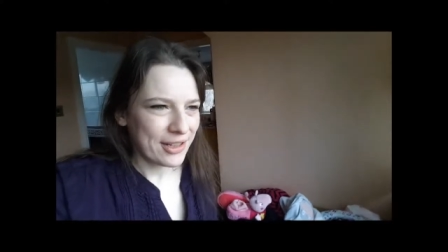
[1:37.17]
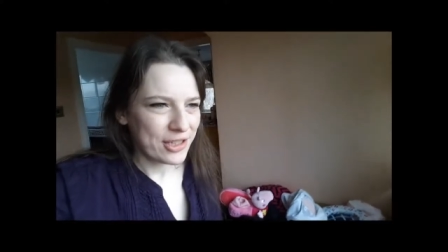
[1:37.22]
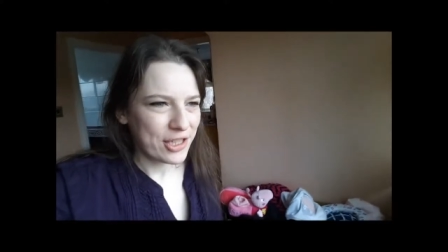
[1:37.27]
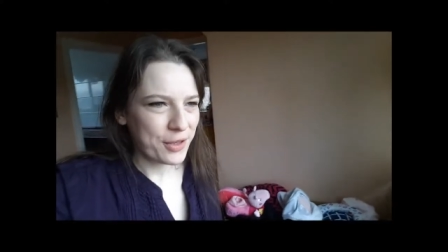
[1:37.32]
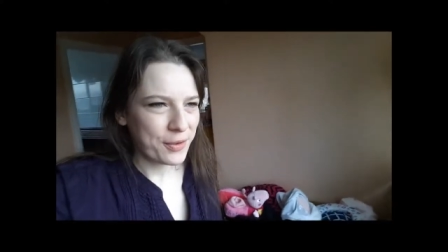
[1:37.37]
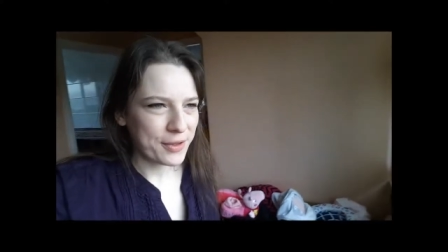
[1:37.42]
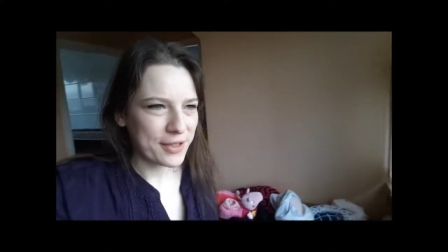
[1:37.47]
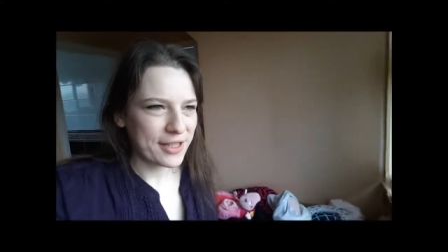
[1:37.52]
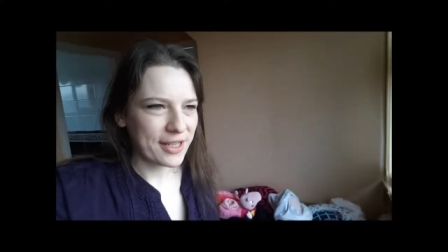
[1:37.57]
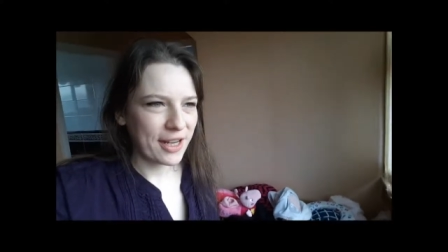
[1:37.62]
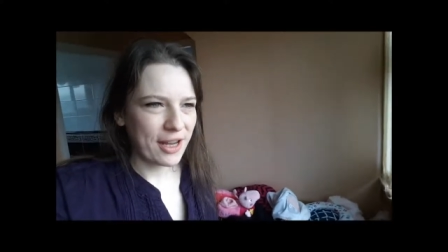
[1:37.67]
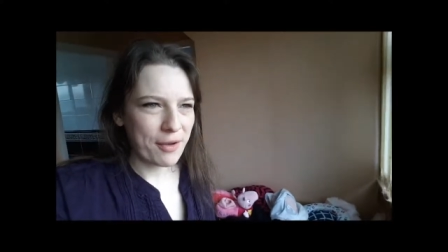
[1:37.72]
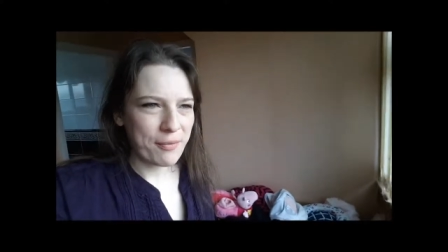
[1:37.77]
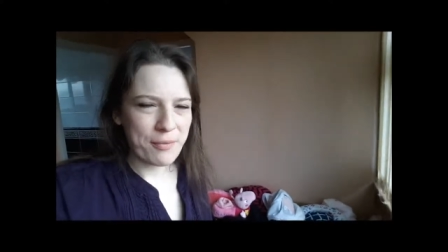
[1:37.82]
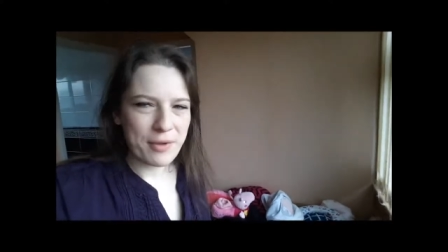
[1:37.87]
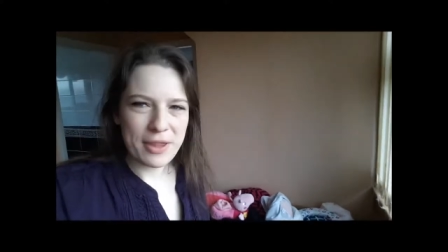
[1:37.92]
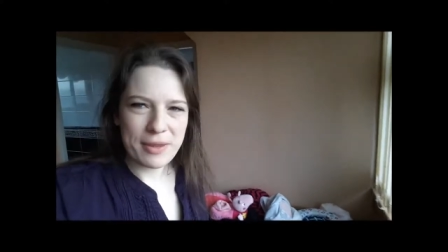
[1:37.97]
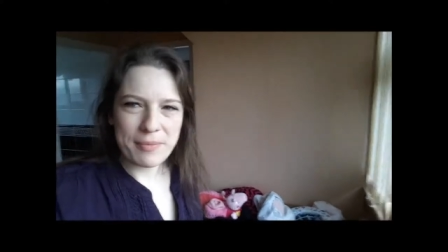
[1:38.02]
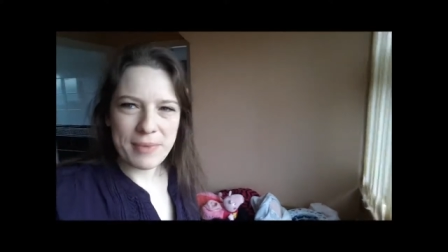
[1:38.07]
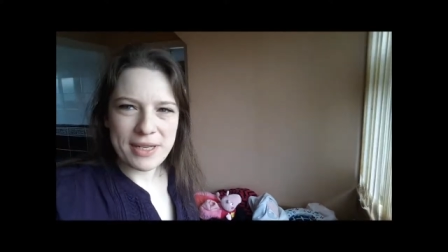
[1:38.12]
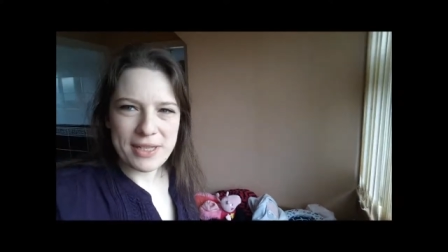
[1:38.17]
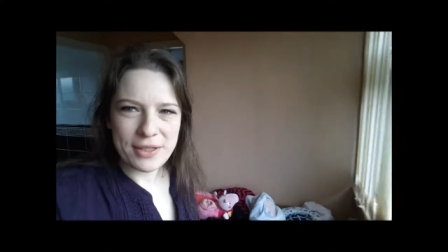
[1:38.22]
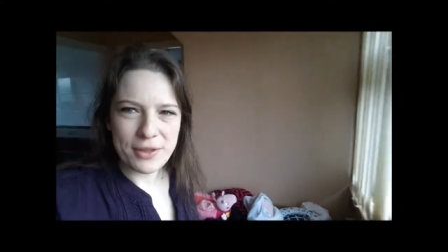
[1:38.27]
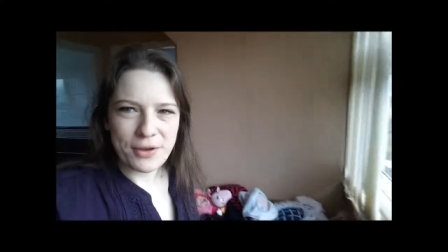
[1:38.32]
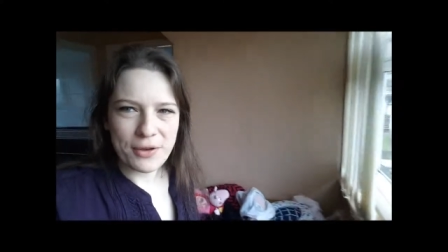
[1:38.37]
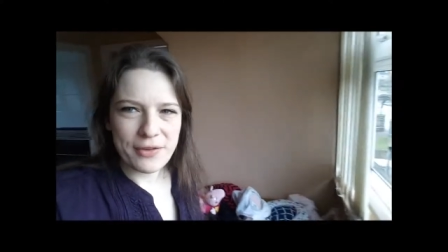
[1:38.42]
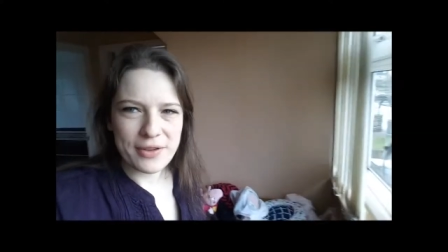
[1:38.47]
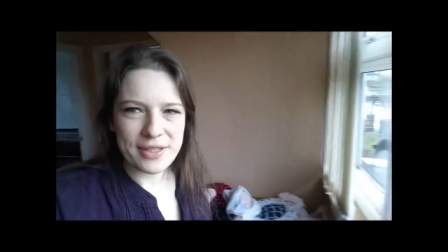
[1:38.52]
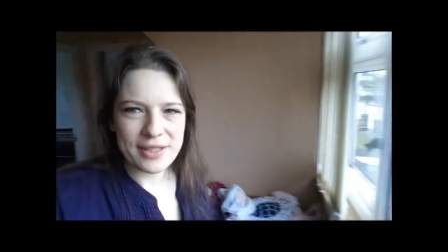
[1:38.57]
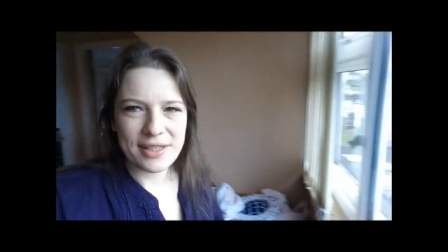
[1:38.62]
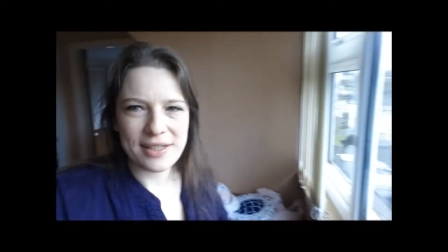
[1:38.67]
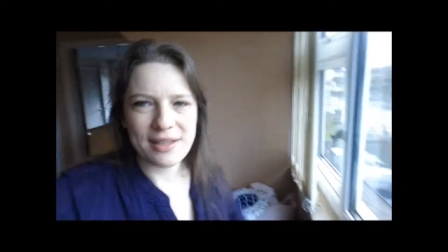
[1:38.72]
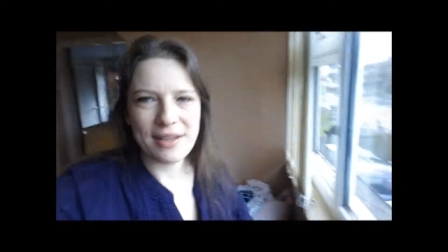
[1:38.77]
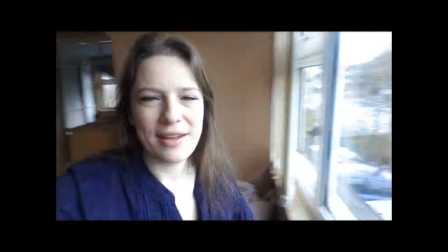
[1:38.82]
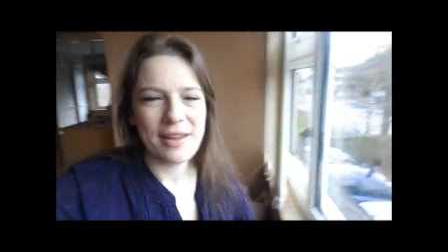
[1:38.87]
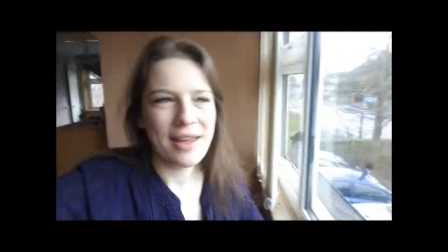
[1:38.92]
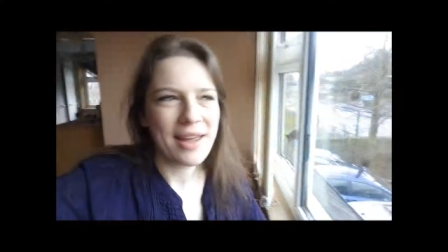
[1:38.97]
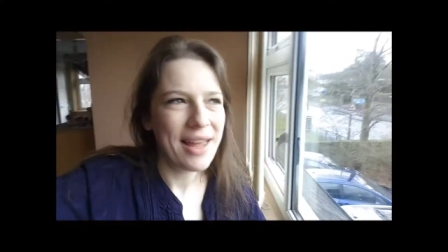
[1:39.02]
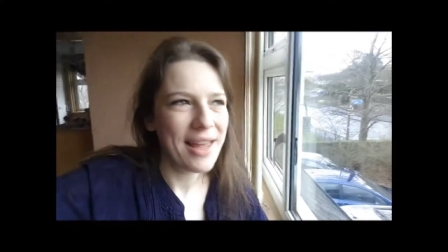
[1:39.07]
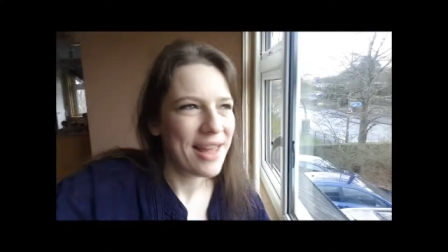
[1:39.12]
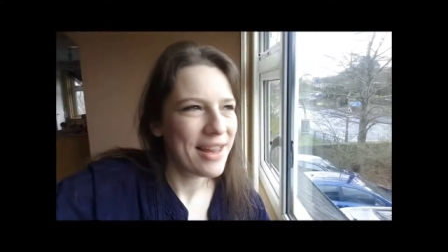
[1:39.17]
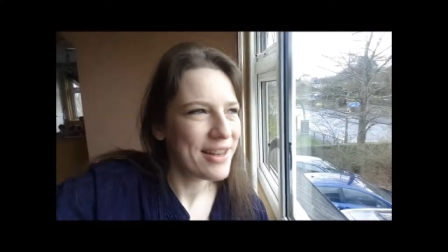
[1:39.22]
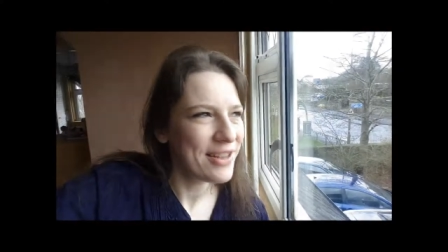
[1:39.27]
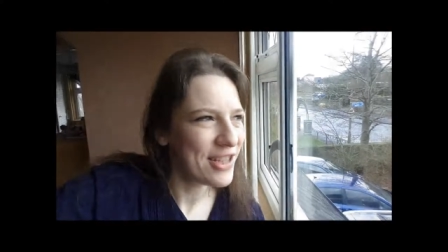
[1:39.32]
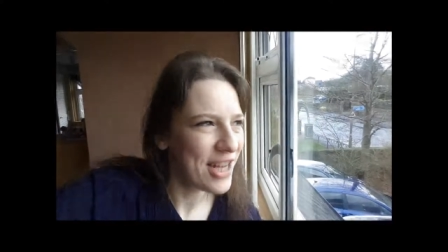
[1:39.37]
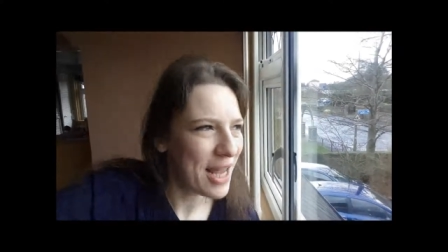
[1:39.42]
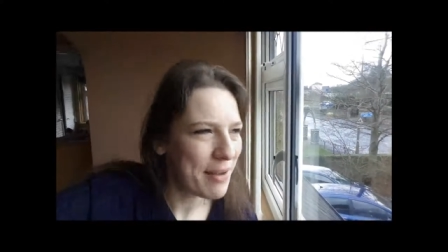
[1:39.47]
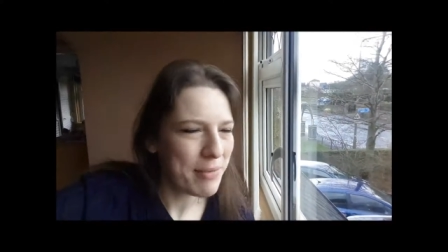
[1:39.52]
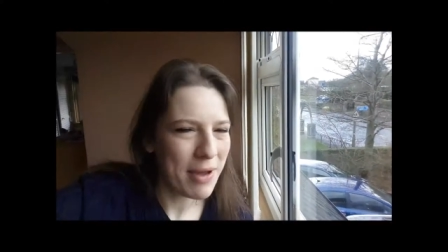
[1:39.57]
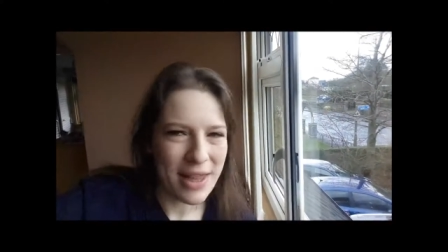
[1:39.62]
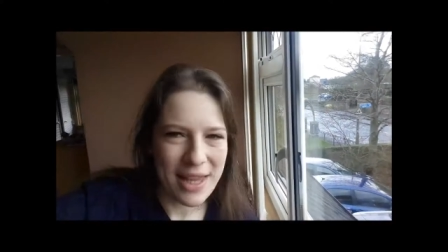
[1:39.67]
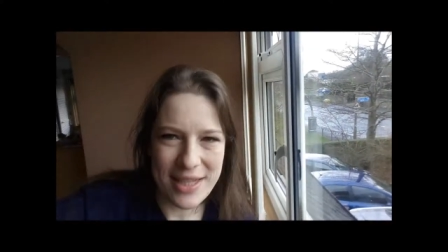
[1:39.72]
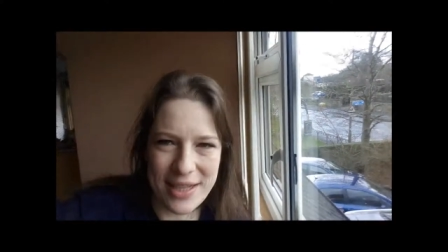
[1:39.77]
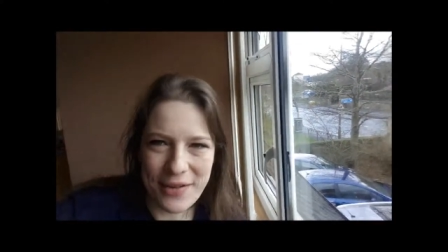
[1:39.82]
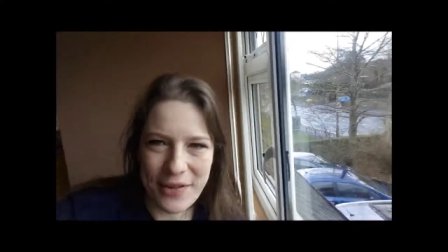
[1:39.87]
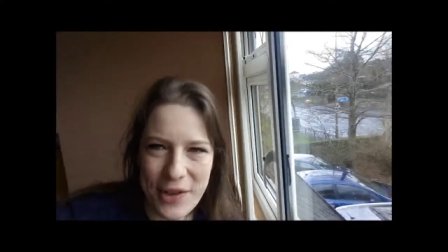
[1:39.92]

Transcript: She wants to come with me to go visit Gemma. Let's